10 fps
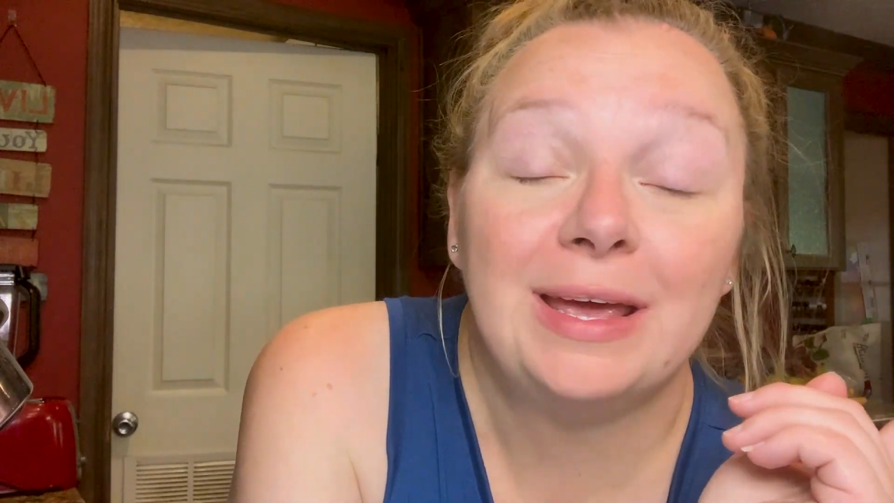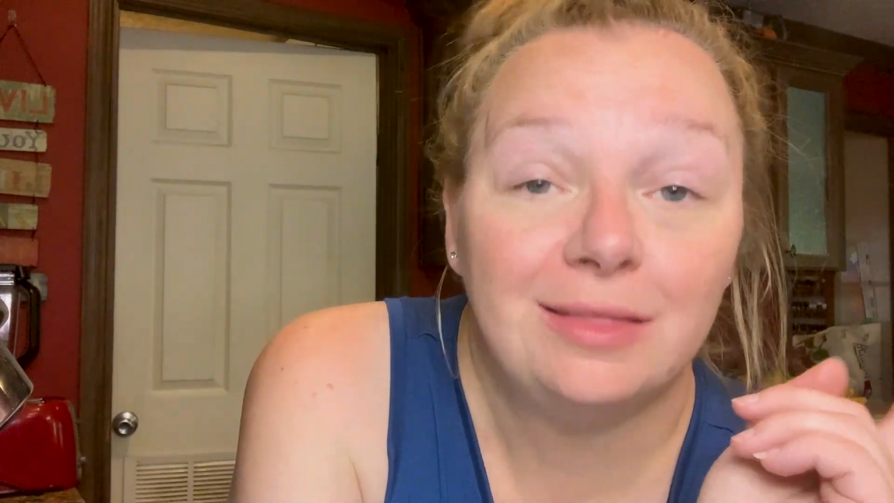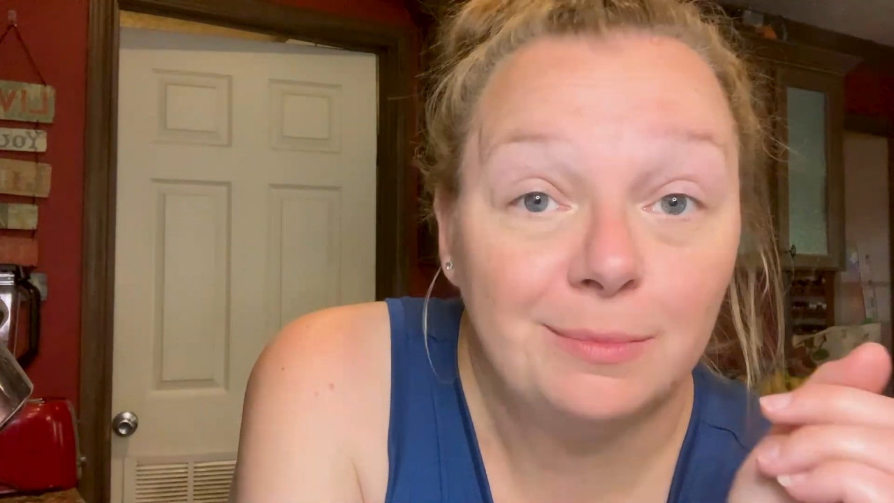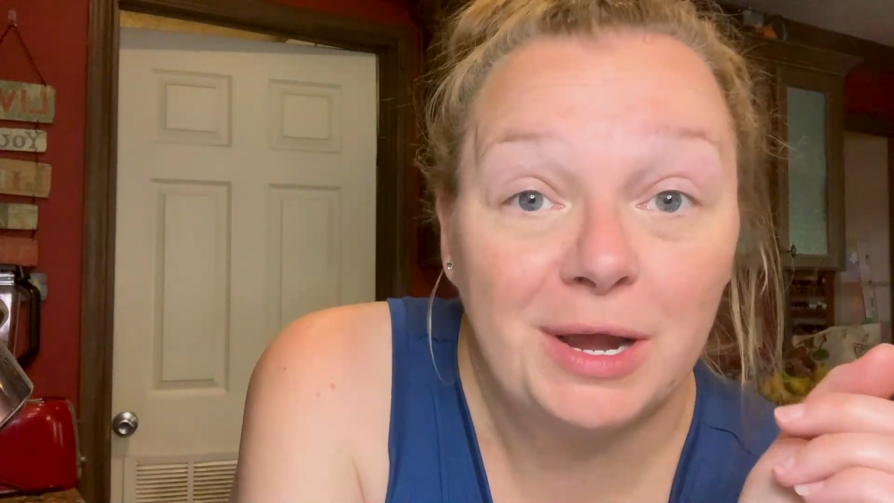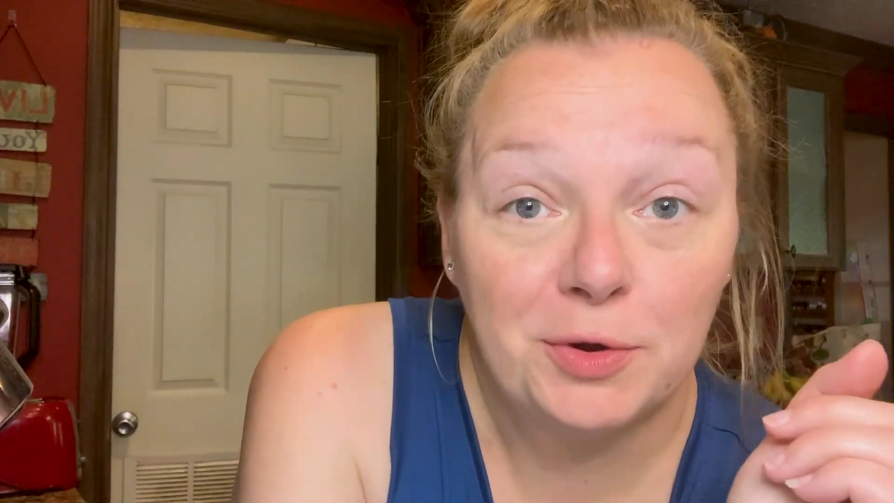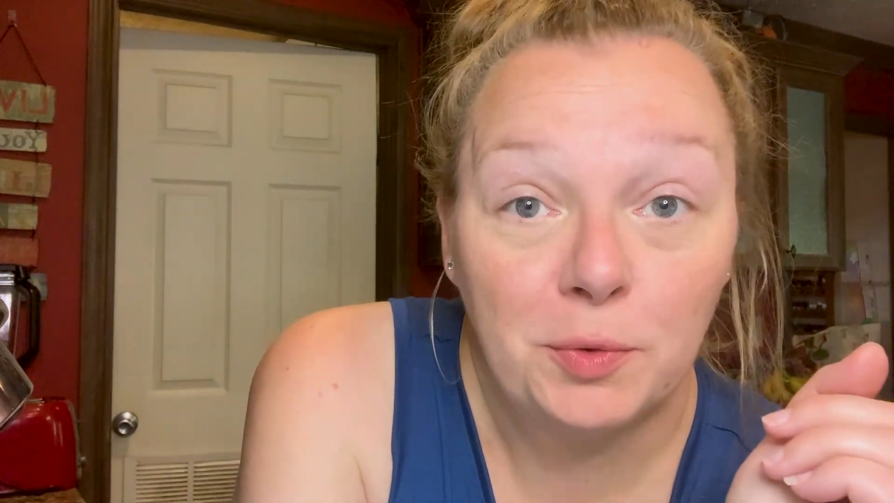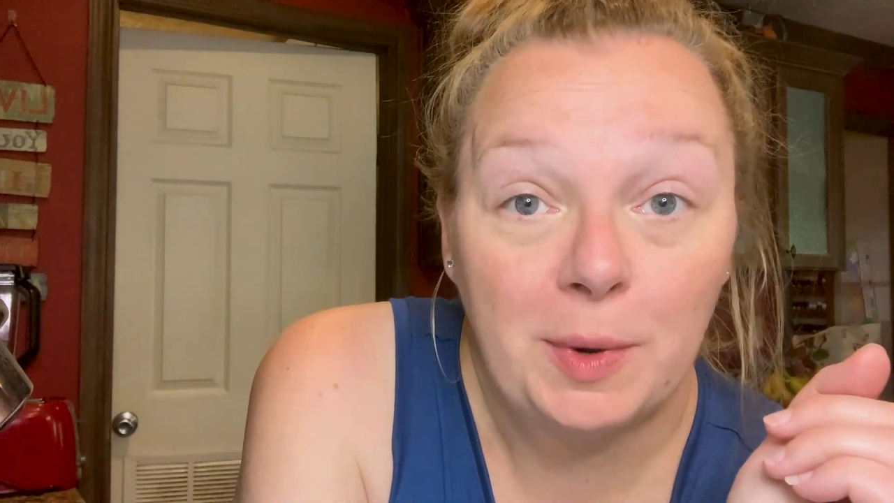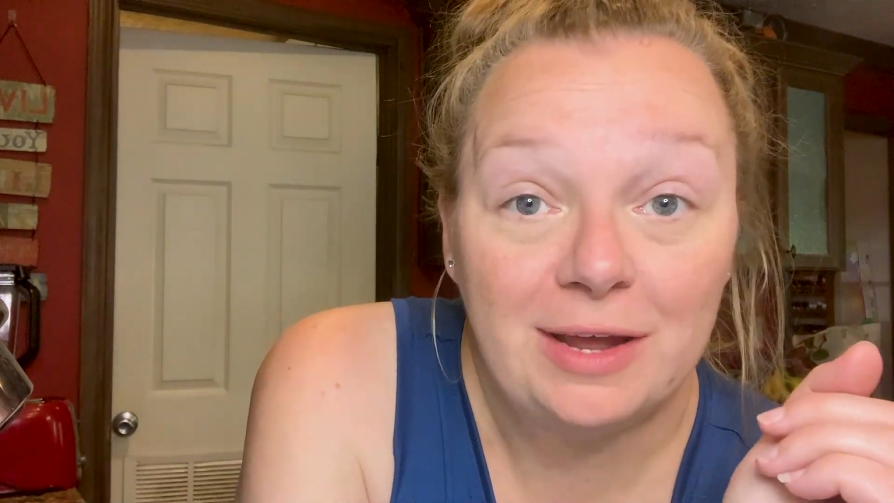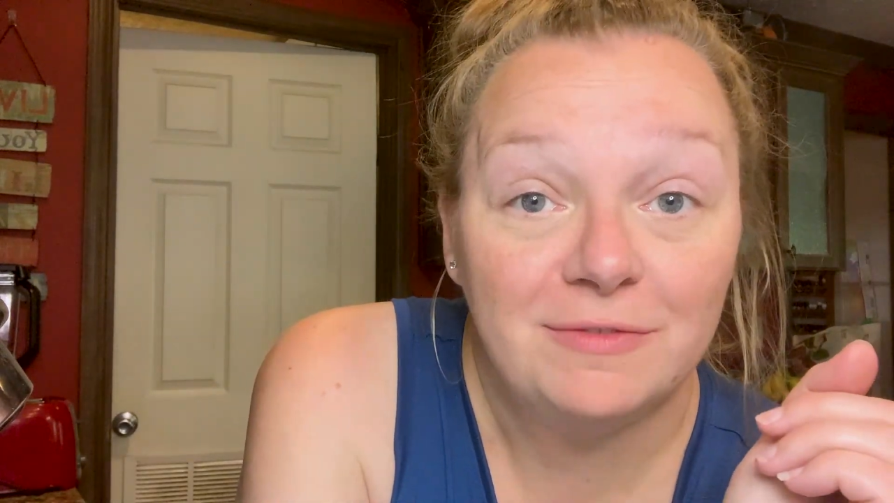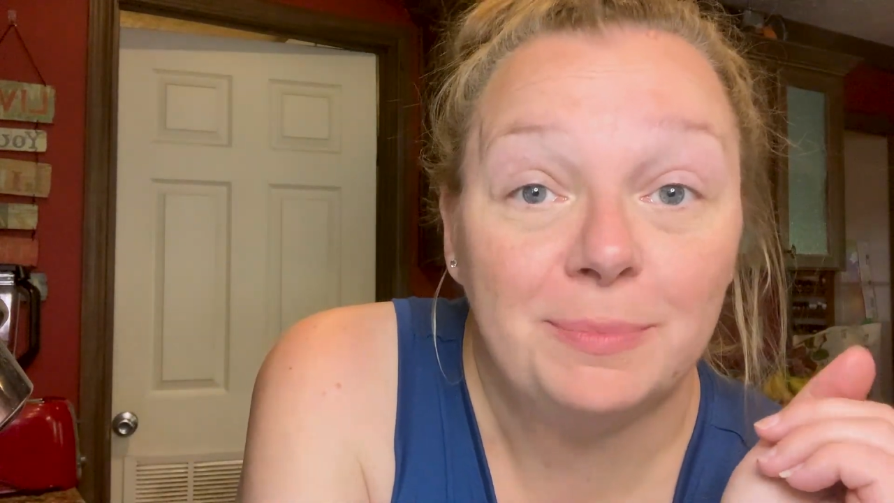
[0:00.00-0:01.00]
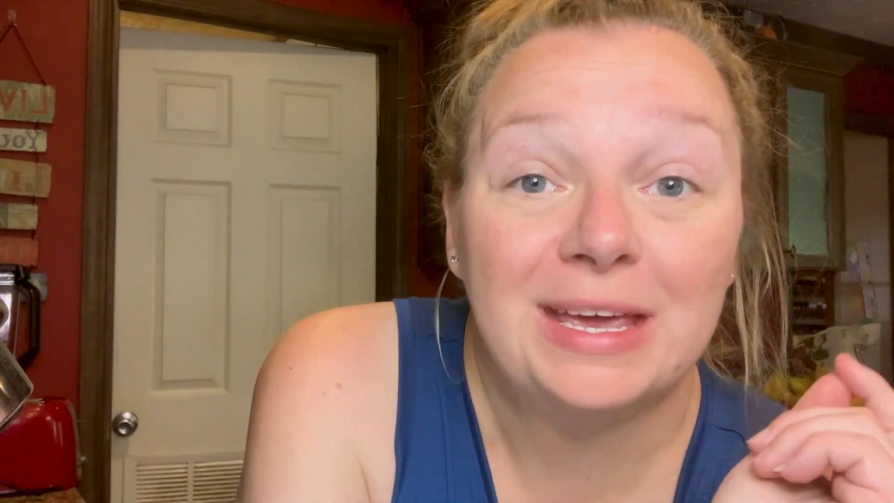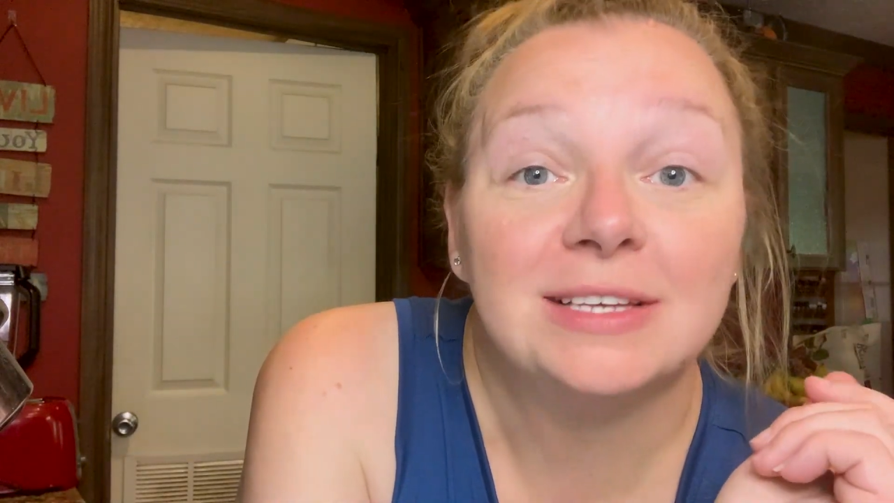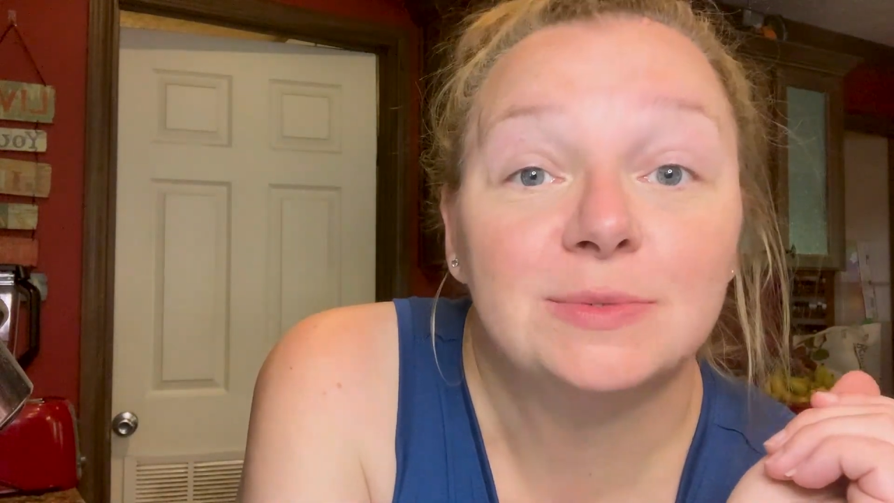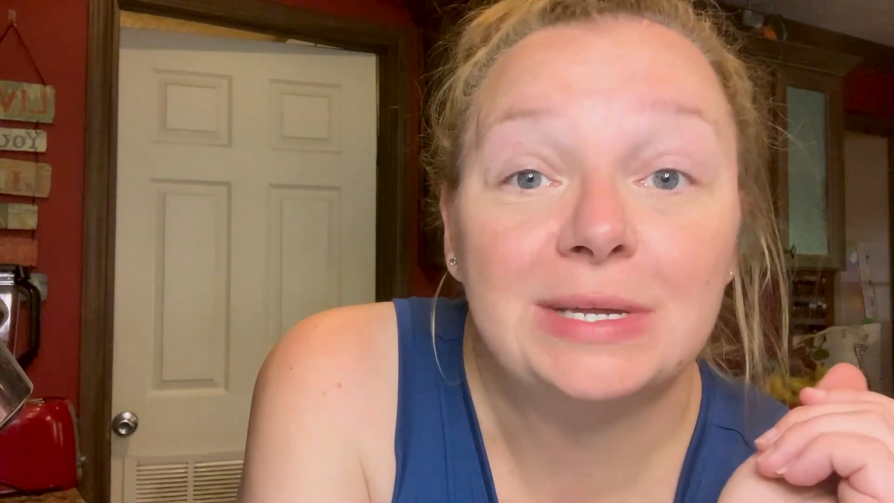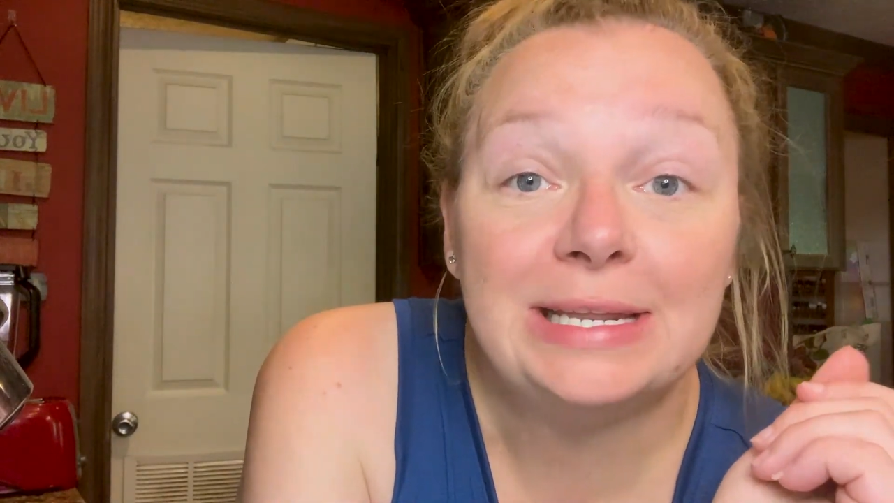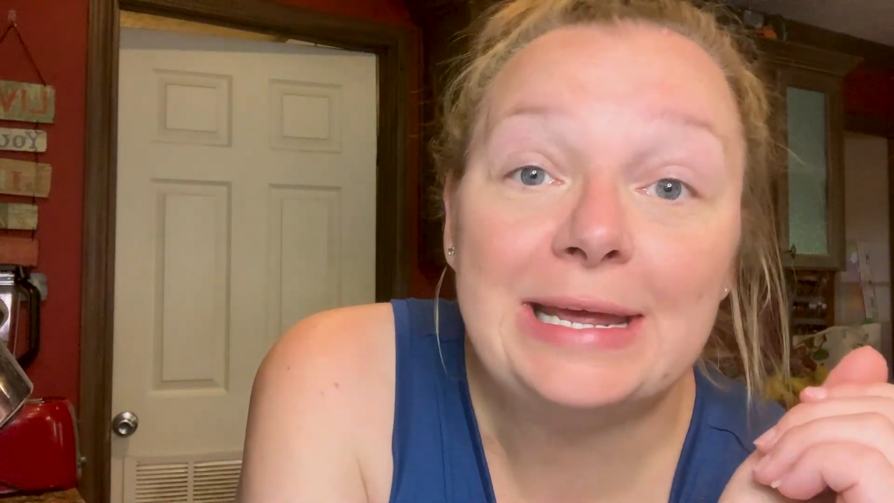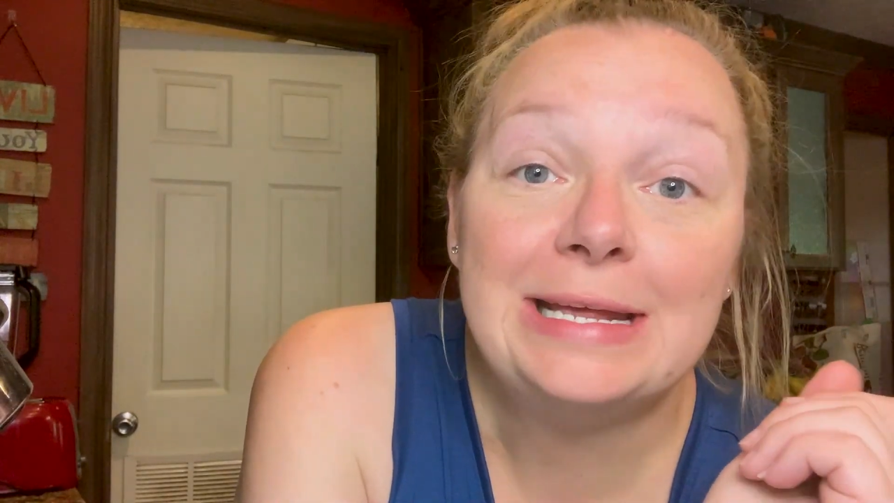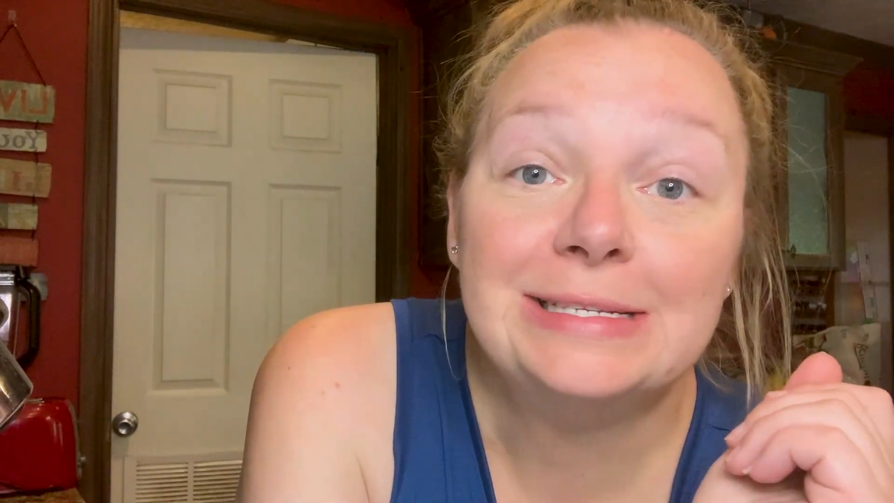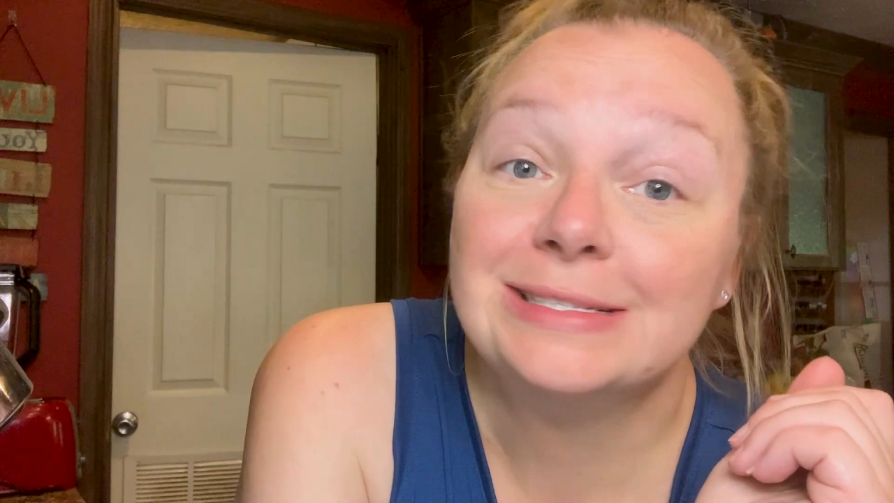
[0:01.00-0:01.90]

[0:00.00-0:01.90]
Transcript: in the microwave because we need